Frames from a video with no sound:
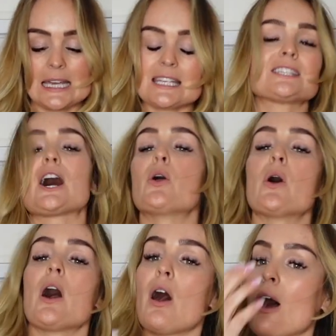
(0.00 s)
So,
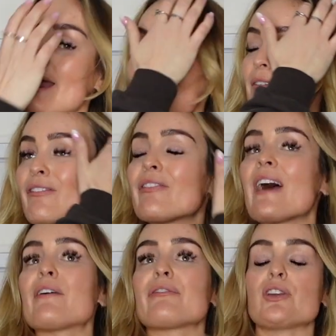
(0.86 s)
I have a
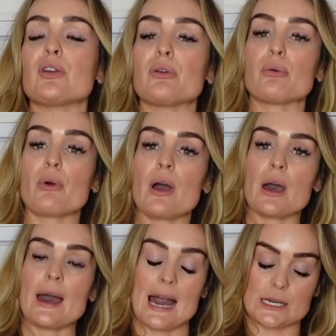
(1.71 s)
fair few
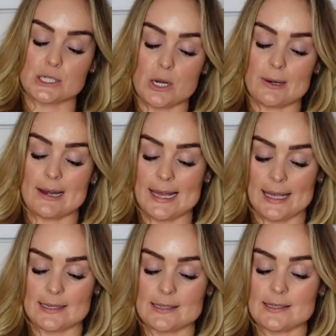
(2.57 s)
Adanola
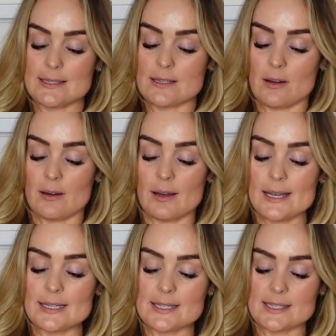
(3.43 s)
leggings.
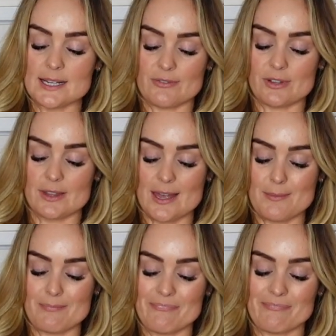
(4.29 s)
I discovered
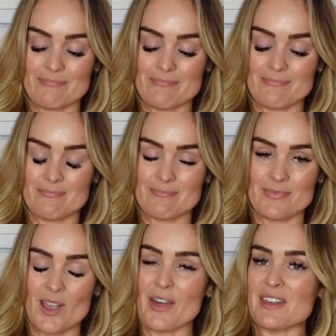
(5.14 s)
them,
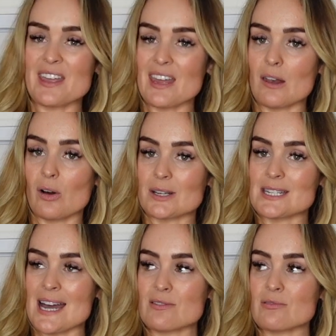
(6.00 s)
I think in
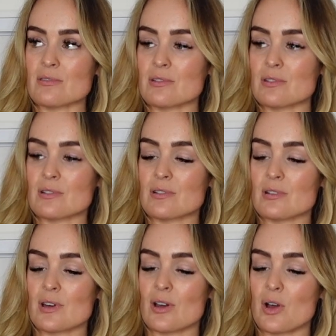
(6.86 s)
lockdown,
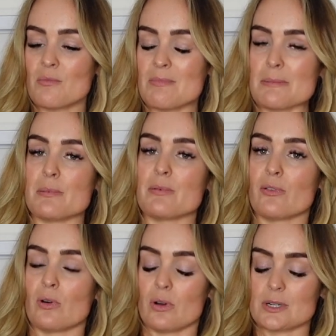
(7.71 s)
maybe
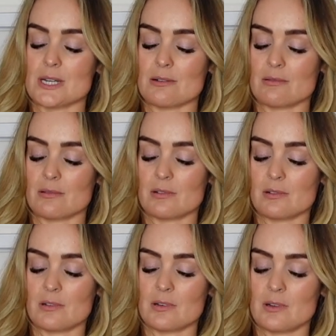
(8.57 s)
before lockdown,
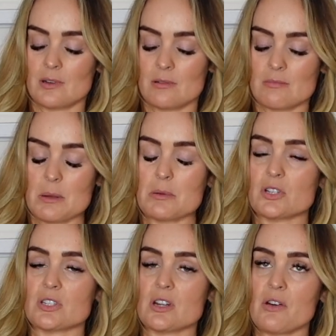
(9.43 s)
maybe
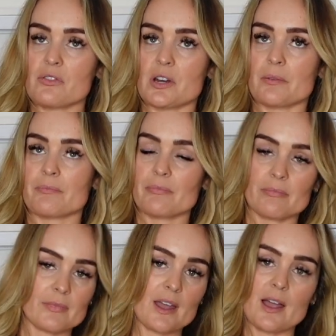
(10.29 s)
just after.
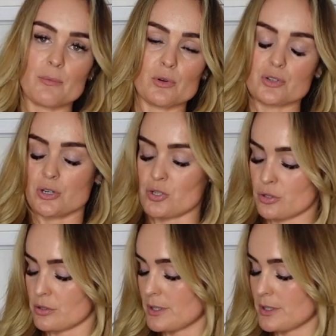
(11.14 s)
I'm not too sure.